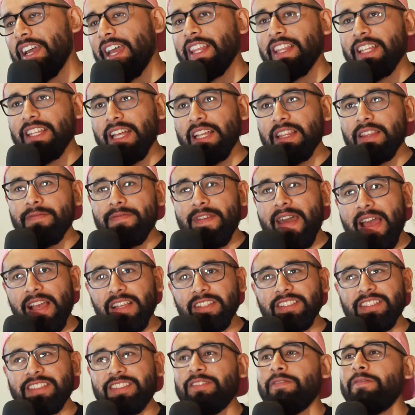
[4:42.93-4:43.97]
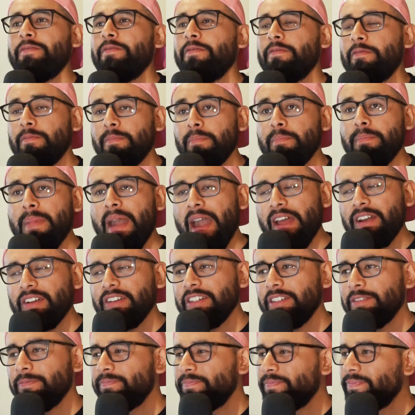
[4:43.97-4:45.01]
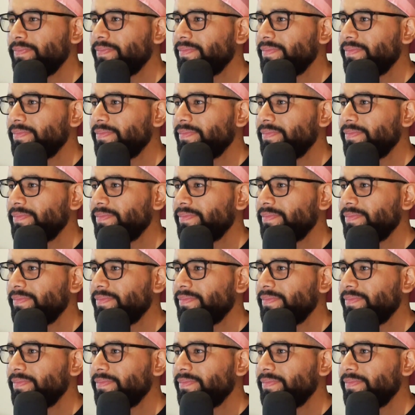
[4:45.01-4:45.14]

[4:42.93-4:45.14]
in an advanced manner,